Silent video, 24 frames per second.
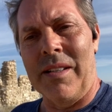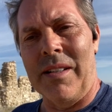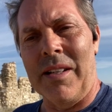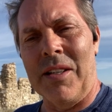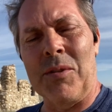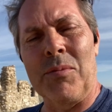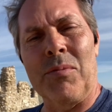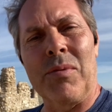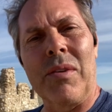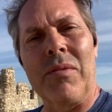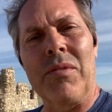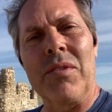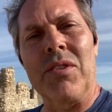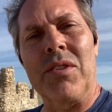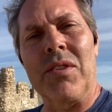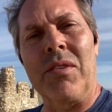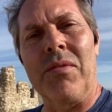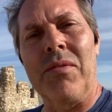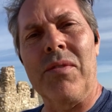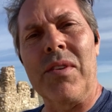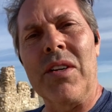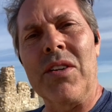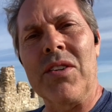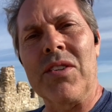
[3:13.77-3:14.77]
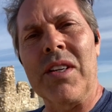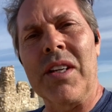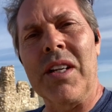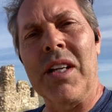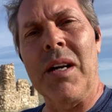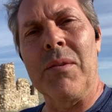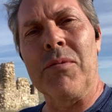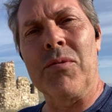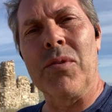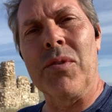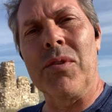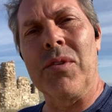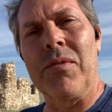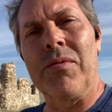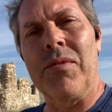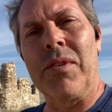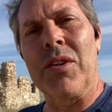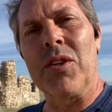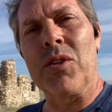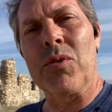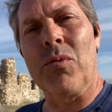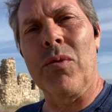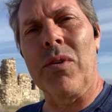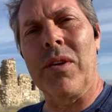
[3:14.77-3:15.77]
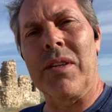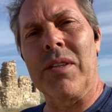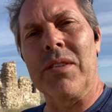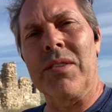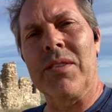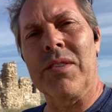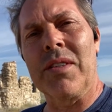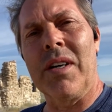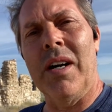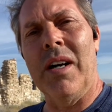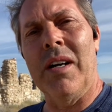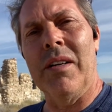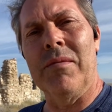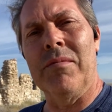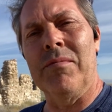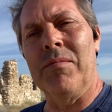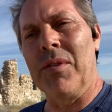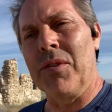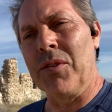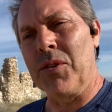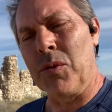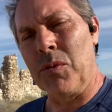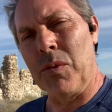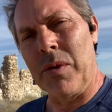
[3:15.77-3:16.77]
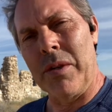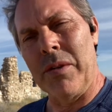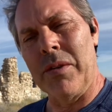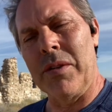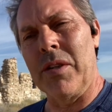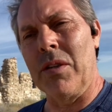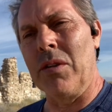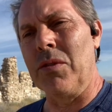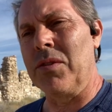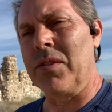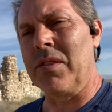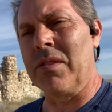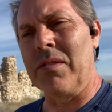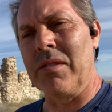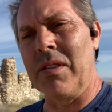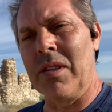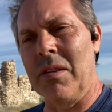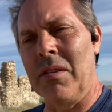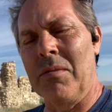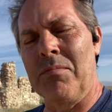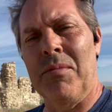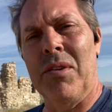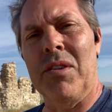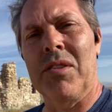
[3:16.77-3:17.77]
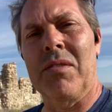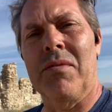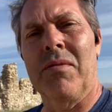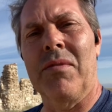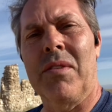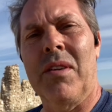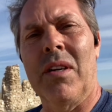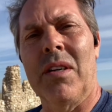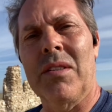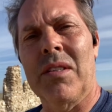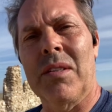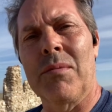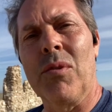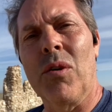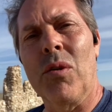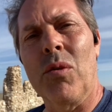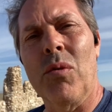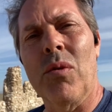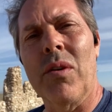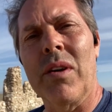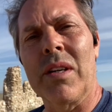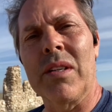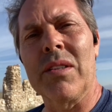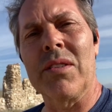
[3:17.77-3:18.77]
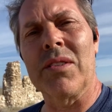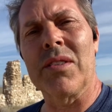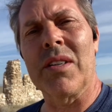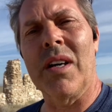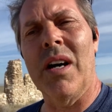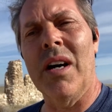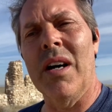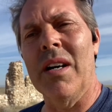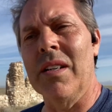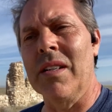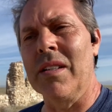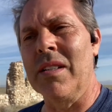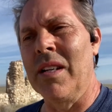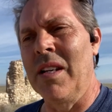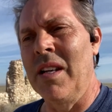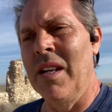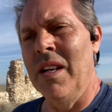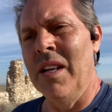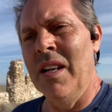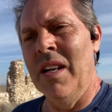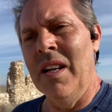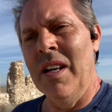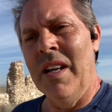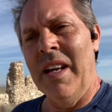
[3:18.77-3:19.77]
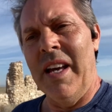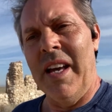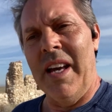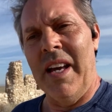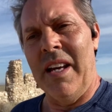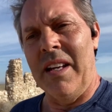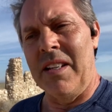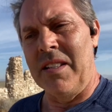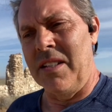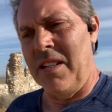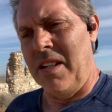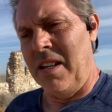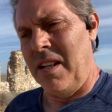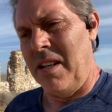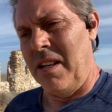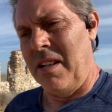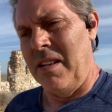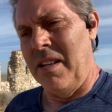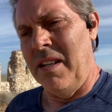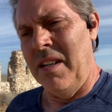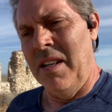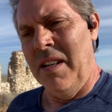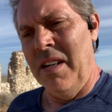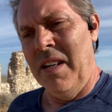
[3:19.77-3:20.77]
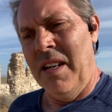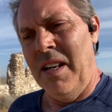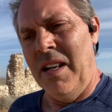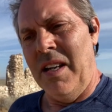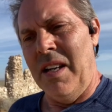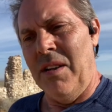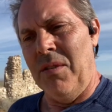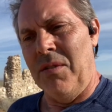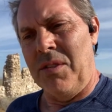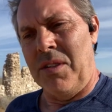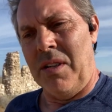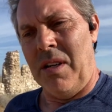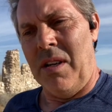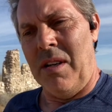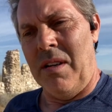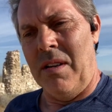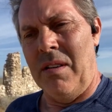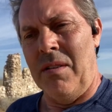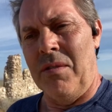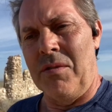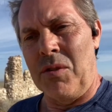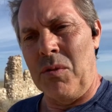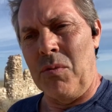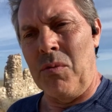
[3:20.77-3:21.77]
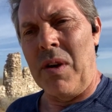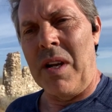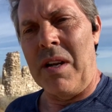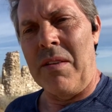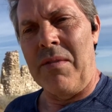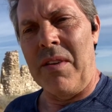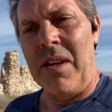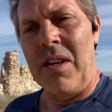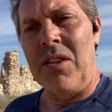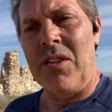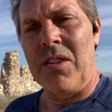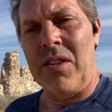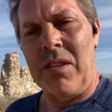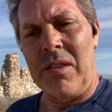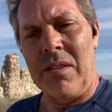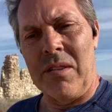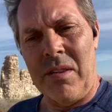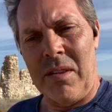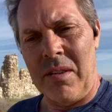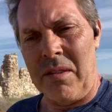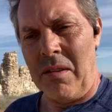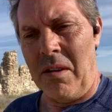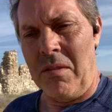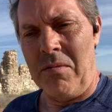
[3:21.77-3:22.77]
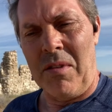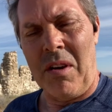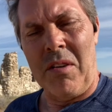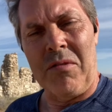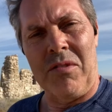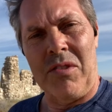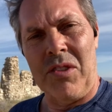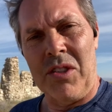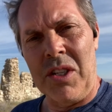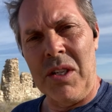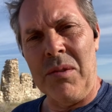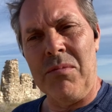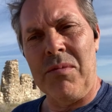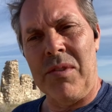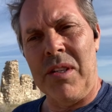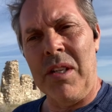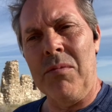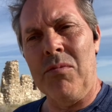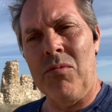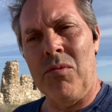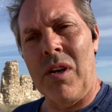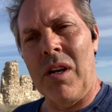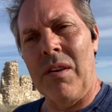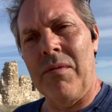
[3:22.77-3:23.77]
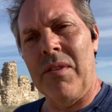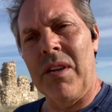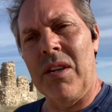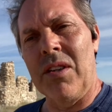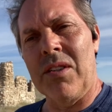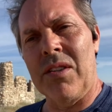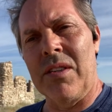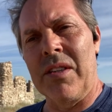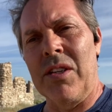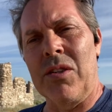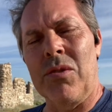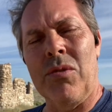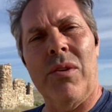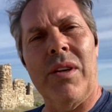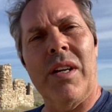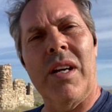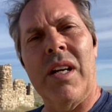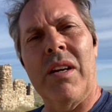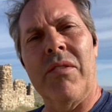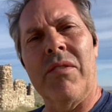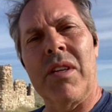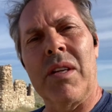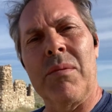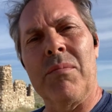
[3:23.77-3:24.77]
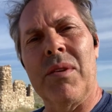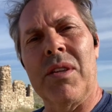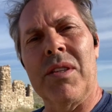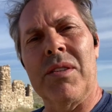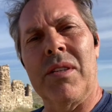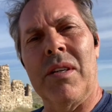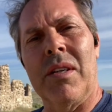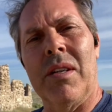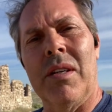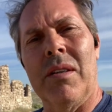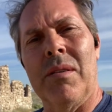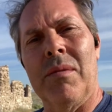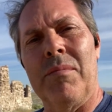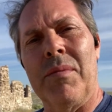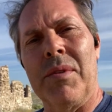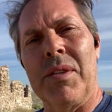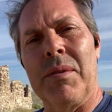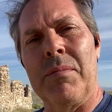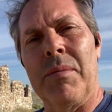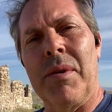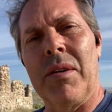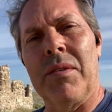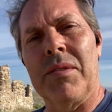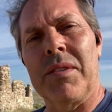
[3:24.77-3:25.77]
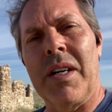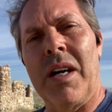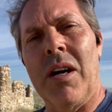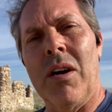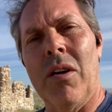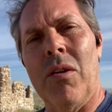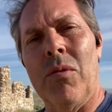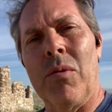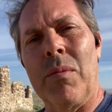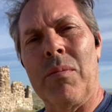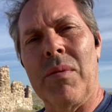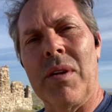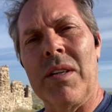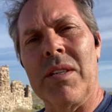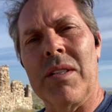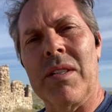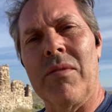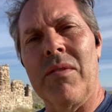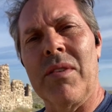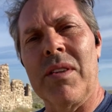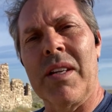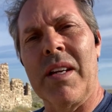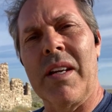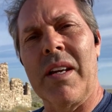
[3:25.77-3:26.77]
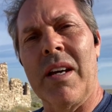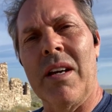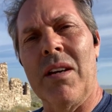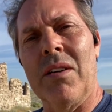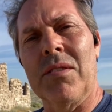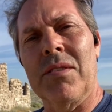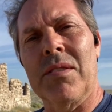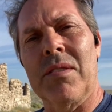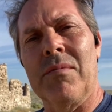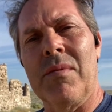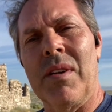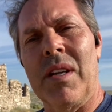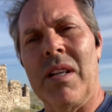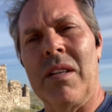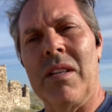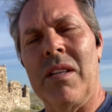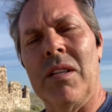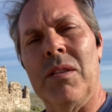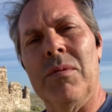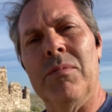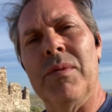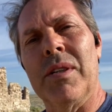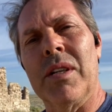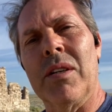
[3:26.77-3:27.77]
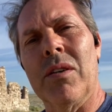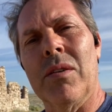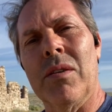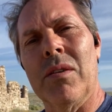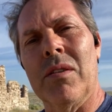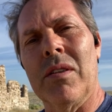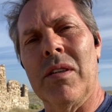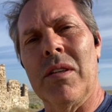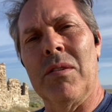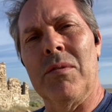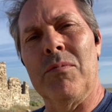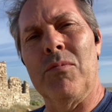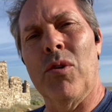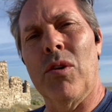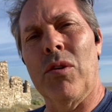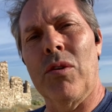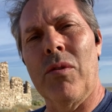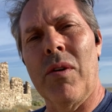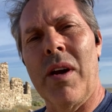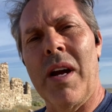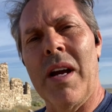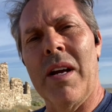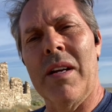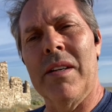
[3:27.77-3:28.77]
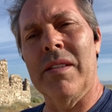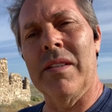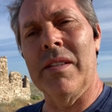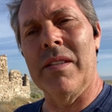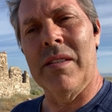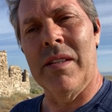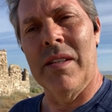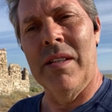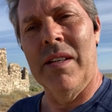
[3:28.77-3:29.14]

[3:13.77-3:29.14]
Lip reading: the privilege of finishing it up, doing the finish work inside. Built the reredos and did a bunch of custom oak work inside, and it was a renovation, a deep renovation. They tore down everything but the bell tower and replaced everything else, and made it a little bigger and a little more grand, and